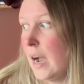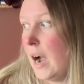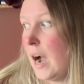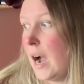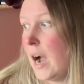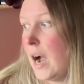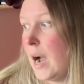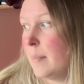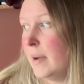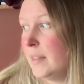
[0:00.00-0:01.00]

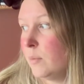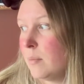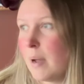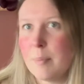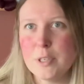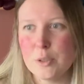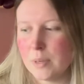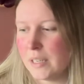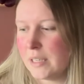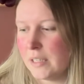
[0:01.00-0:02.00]
And then we might be
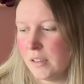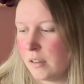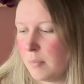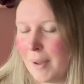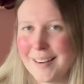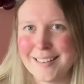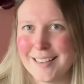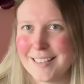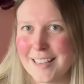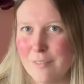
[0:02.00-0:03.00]
doing a heel by day
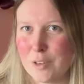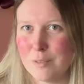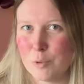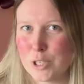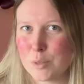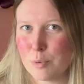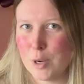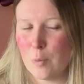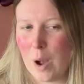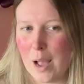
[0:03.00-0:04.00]
7, which is
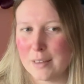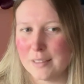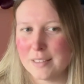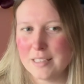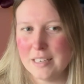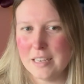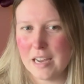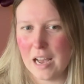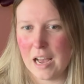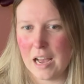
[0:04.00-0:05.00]
pretty wild.
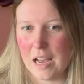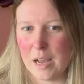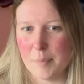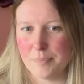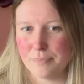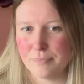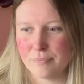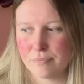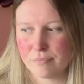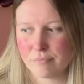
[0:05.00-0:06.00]
And
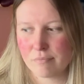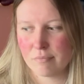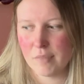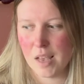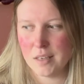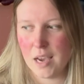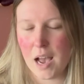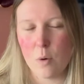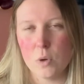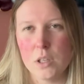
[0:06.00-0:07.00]

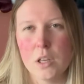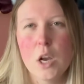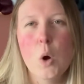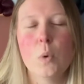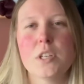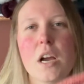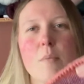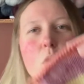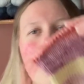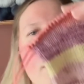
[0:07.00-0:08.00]
yeah, we'll talk more about